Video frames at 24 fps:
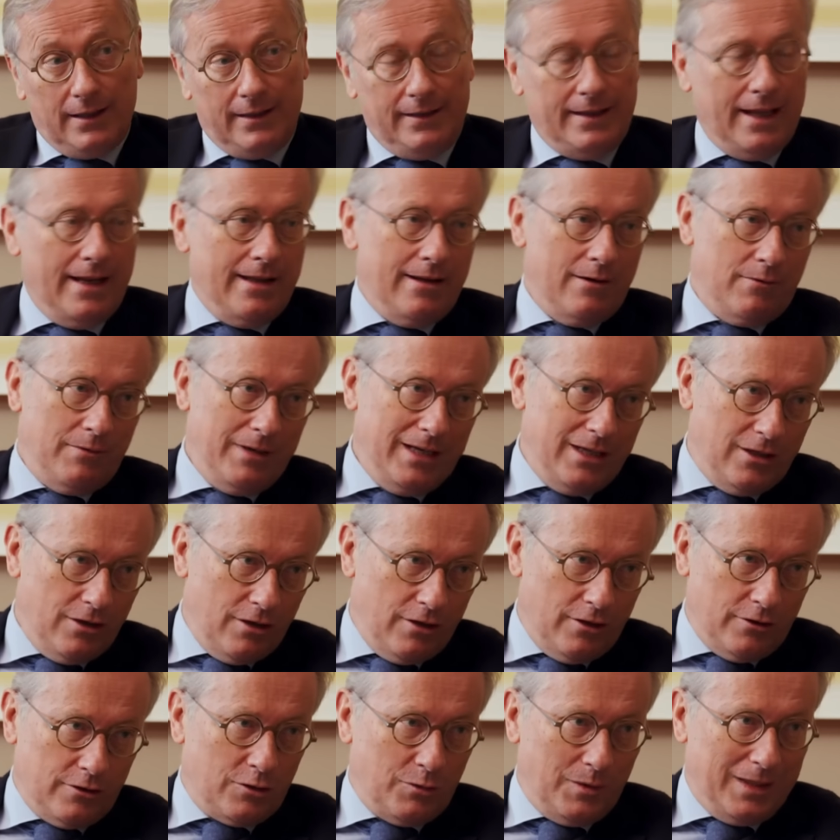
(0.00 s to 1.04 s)
than the
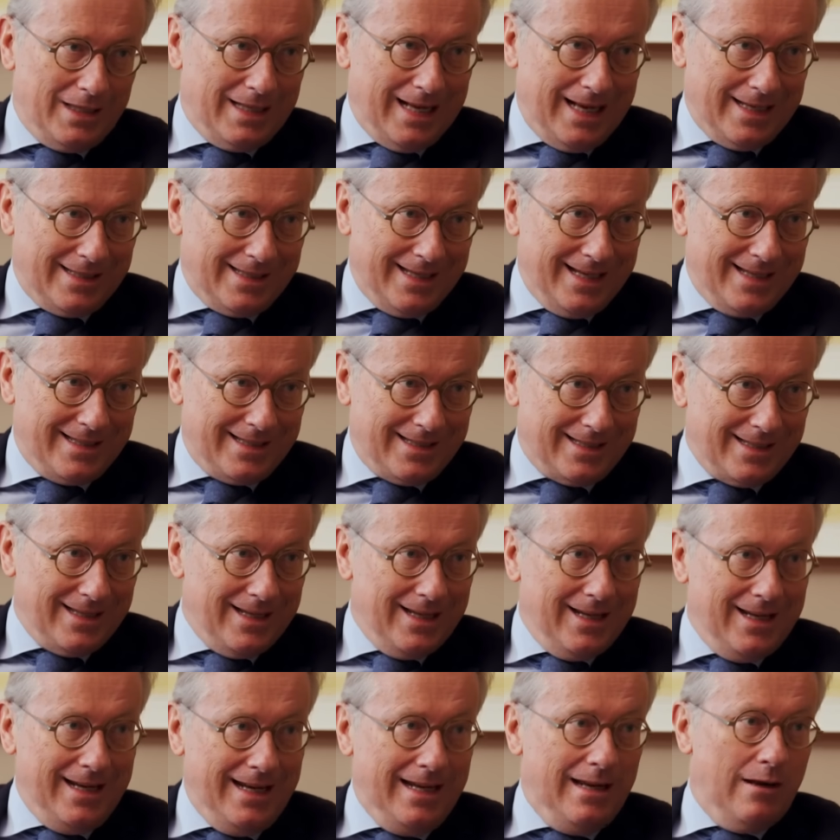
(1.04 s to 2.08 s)
return on Swiss assets
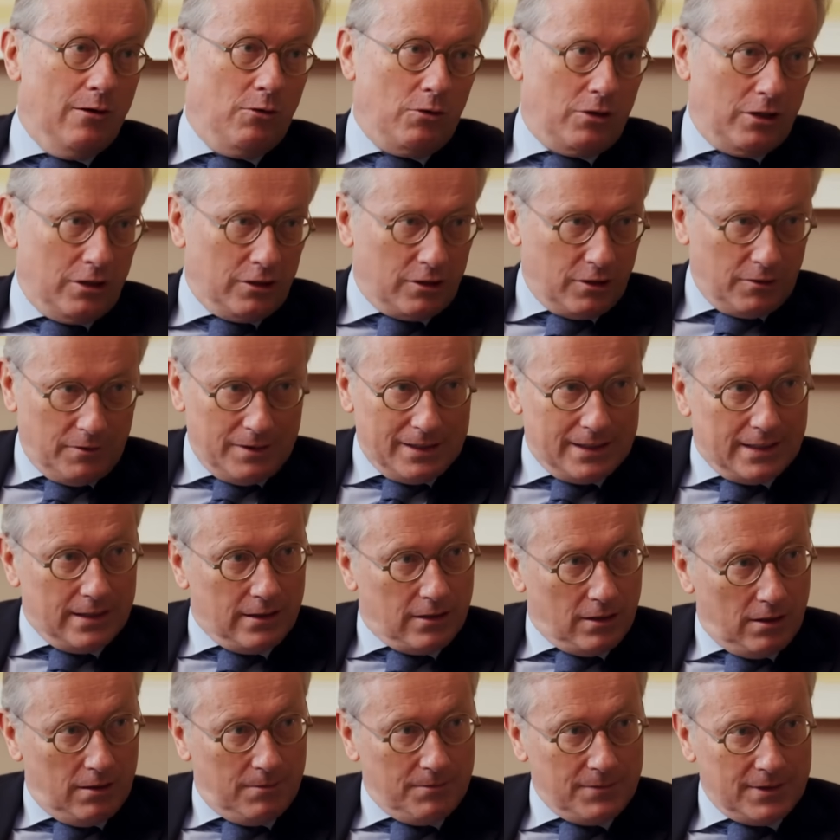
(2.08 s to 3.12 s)
in local currency
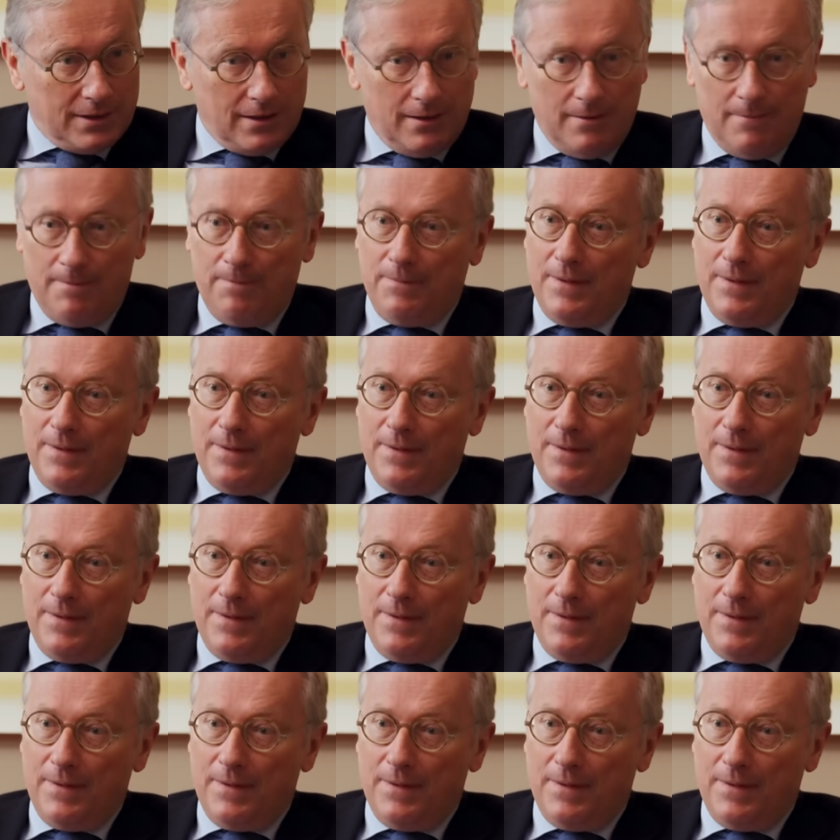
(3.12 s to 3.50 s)
terms.